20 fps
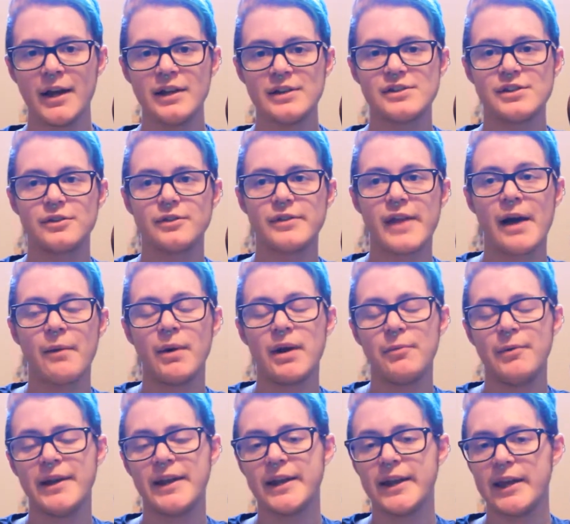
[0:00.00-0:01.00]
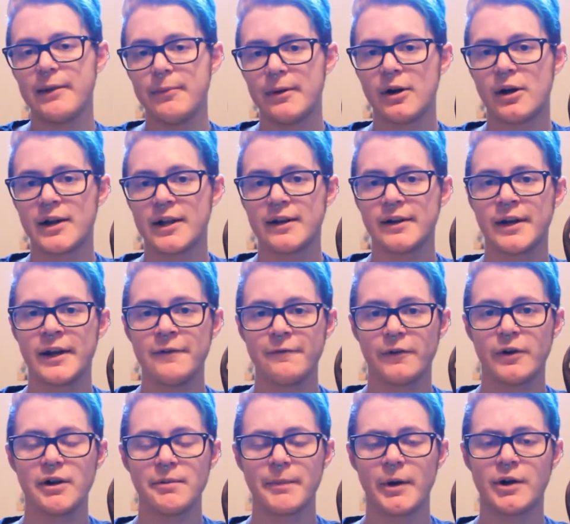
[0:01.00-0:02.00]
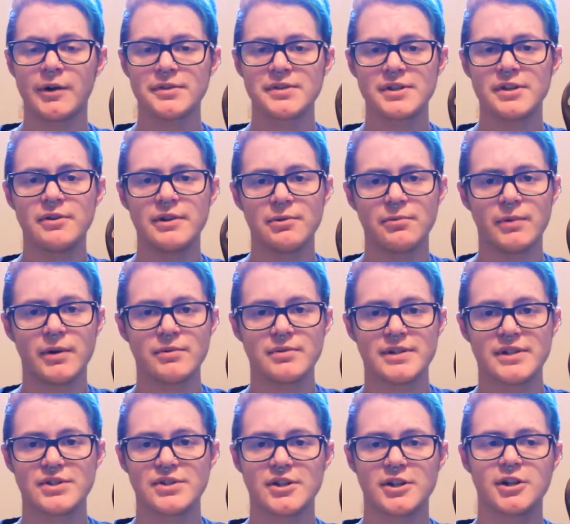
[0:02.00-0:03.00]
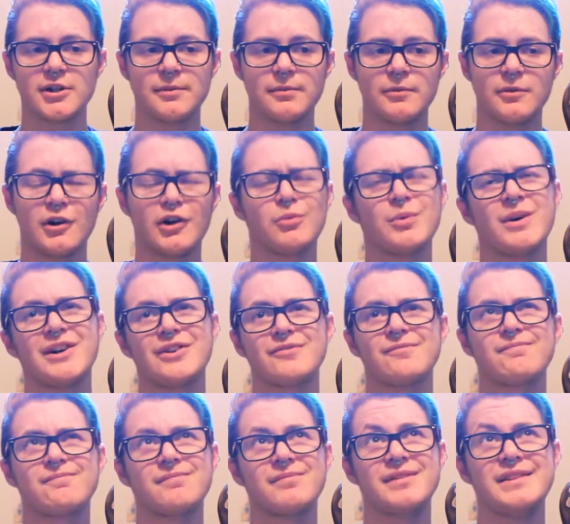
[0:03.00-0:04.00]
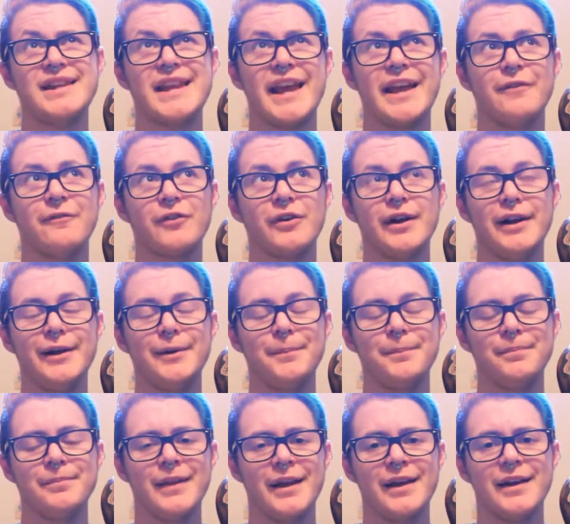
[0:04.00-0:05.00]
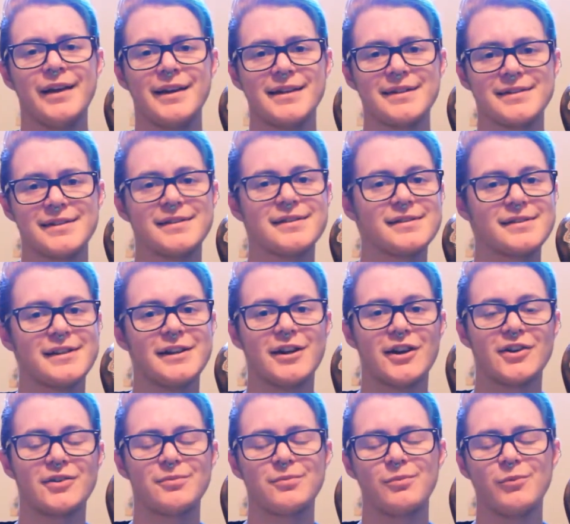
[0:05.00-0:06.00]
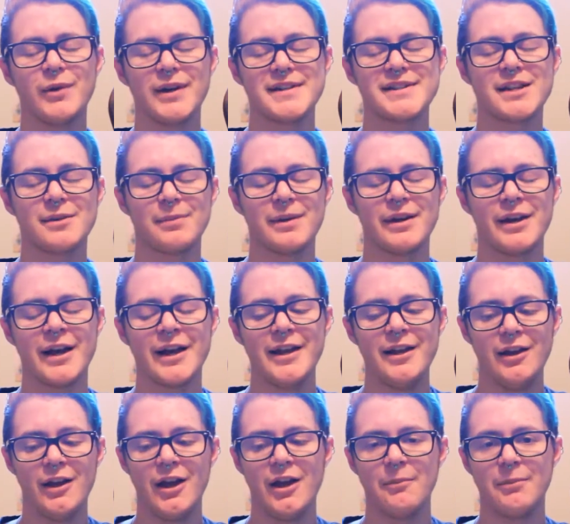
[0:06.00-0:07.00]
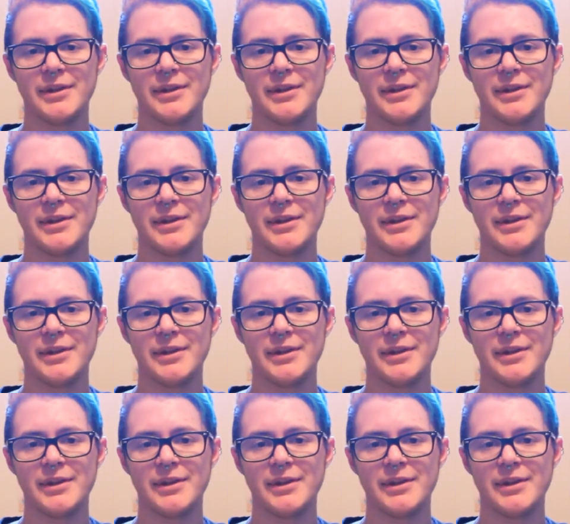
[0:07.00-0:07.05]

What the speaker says: So that way we can keep it on at night for him also, and it won't disturb, or well, day for him, since, you know, wakes up at night.